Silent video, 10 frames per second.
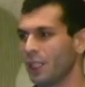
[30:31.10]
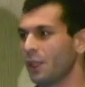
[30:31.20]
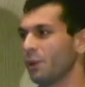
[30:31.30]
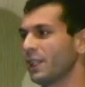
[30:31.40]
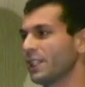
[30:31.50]

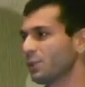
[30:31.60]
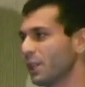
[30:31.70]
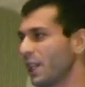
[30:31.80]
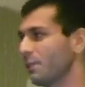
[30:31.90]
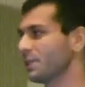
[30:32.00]
well, guess what
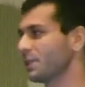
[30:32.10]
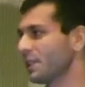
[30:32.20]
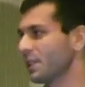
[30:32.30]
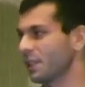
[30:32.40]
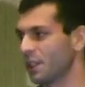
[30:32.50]

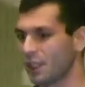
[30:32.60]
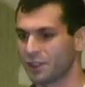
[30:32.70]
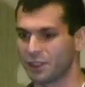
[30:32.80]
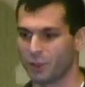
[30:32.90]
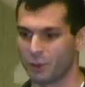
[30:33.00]
happens? All
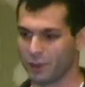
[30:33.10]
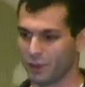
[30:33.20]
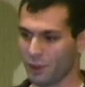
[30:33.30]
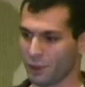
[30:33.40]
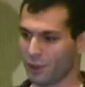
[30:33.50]
right, so
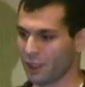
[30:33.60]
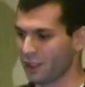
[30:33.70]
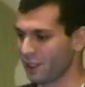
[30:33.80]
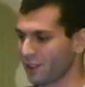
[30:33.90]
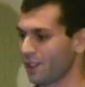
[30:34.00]
you're
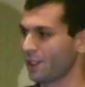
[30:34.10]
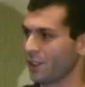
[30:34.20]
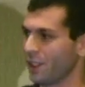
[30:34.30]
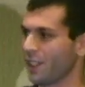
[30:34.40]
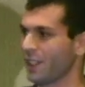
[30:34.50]

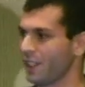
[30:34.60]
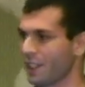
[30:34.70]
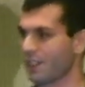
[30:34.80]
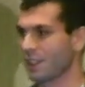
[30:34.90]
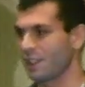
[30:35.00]
essentially
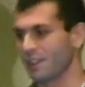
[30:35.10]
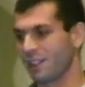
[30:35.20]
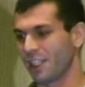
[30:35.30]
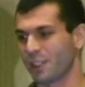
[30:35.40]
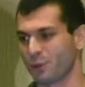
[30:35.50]
getting
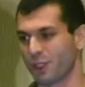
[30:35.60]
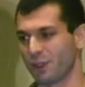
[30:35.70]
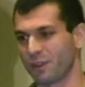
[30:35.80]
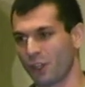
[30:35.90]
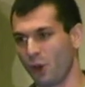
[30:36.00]
rid
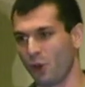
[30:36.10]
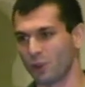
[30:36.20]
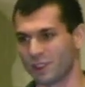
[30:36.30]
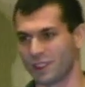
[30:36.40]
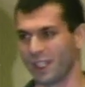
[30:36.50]
of the
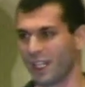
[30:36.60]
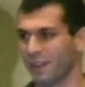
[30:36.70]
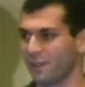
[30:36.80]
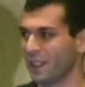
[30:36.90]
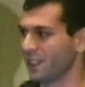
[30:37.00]
whole
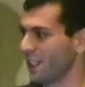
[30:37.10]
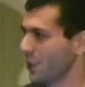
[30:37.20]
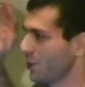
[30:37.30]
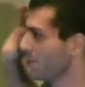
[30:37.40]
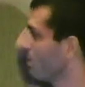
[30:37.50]
CA
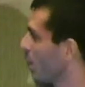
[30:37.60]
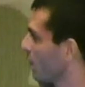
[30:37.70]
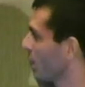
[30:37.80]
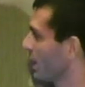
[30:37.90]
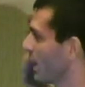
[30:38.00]
validation
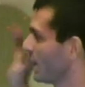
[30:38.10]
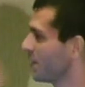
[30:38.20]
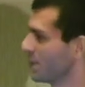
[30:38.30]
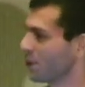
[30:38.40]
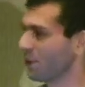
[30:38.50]
modal
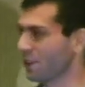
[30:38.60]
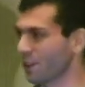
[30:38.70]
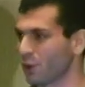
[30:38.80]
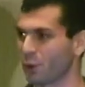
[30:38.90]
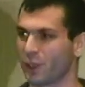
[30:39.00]
and
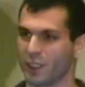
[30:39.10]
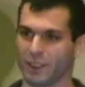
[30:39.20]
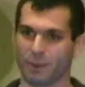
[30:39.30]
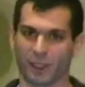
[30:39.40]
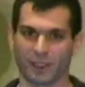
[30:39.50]
certificate
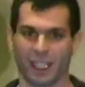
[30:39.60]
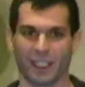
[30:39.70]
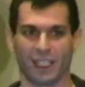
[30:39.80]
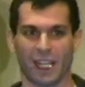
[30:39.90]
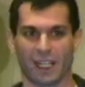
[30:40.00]
authorities, because
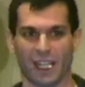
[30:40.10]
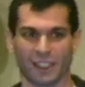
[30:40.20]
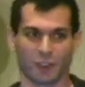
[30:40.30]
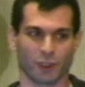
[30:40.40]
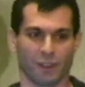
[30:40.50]
any
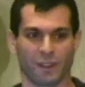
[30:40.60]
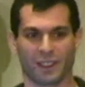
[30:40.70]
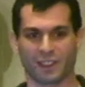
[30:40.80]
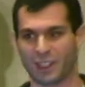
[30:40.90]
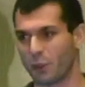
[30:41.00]

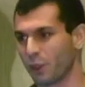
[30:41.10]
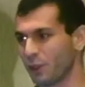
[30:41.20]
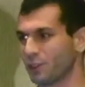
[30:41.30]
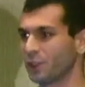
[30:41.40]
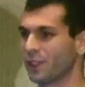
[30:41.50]
certificate is now a
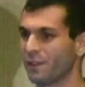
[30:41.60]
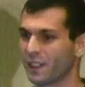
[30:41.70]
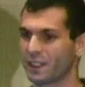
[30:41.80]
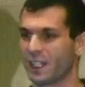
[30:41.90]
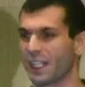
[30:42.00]
good
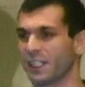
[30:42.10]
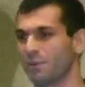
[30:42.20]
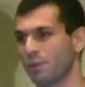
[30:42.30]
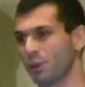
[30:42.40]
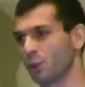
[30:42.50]
certificate. I
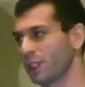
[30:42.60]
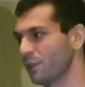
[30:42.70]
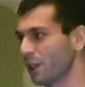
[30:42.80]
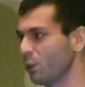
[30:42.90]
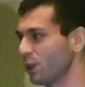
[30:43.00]
can put
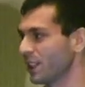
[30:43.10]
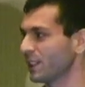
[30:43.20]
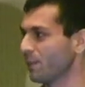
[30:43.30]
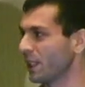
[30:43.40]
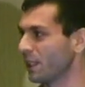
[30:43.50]
whatever I want
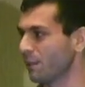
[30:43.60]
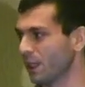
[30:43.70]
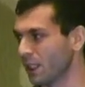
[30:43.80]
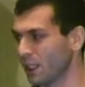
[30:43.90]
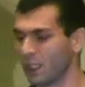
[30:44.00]
as a man in the
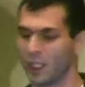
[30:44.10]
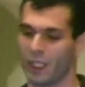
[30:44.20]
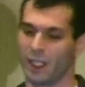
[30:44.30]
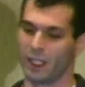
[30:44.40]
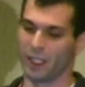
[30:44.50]
middle
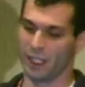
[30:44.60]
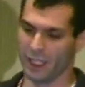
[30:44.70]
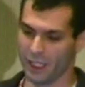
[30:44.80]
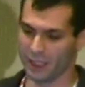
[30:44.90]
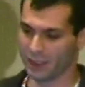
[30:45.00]

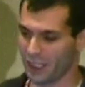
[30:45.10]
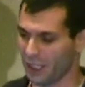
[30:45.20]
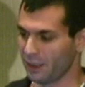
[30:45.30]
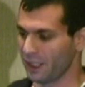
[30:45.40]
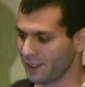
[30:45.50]

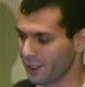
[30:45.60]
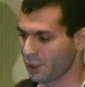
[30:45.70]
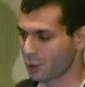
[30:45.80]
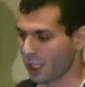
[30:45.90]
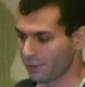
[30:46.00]
and see
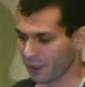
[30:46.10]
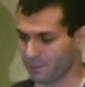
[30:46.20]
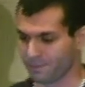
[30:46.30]
the traffic.